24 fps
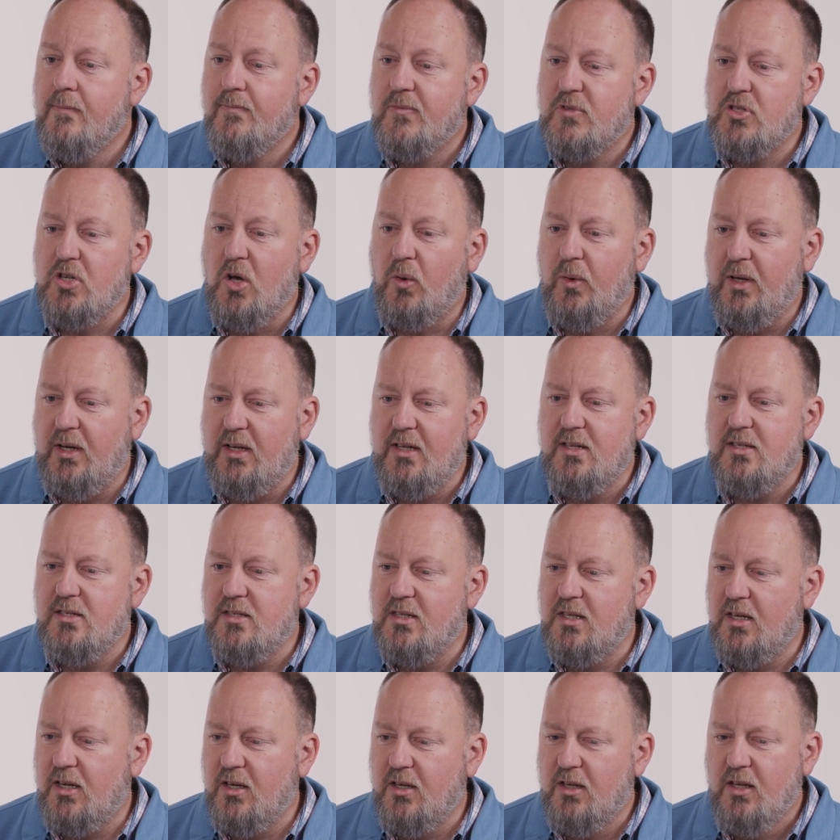So it is
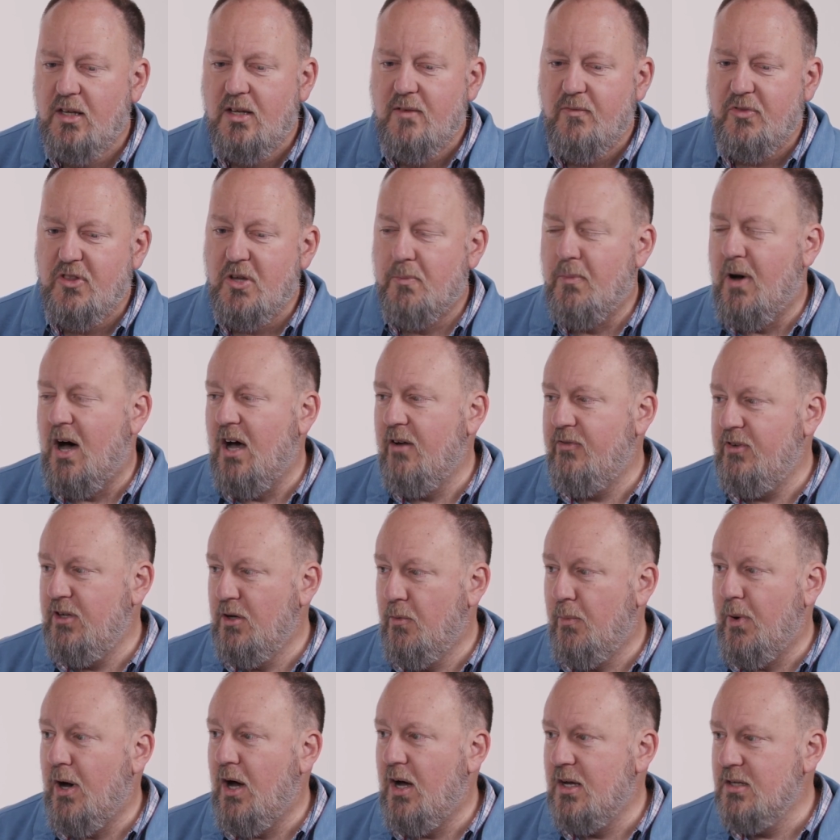the mafia
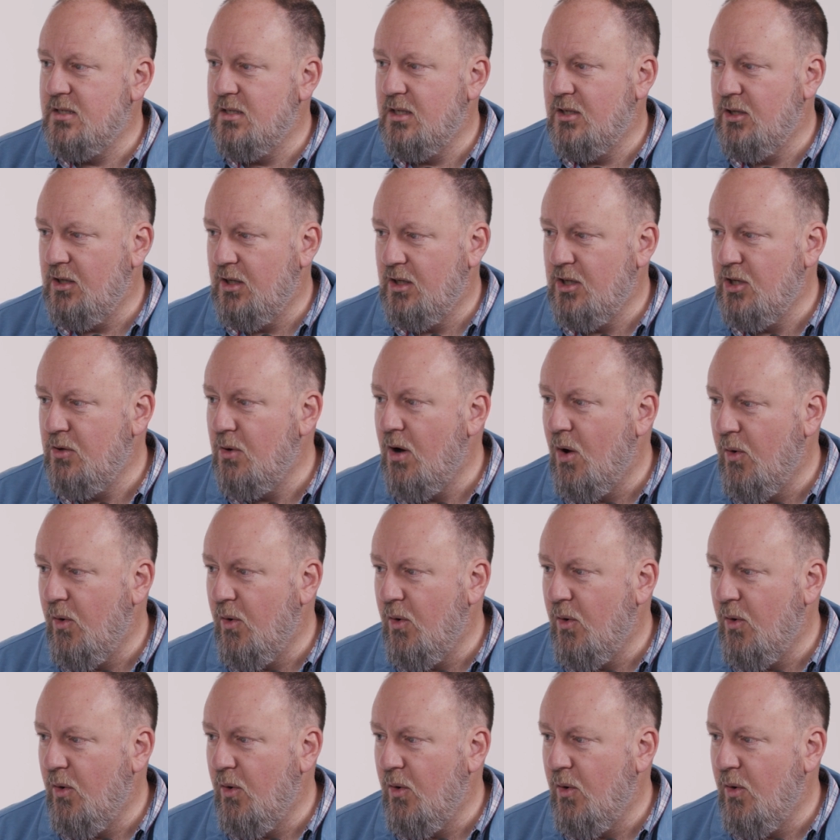boss and you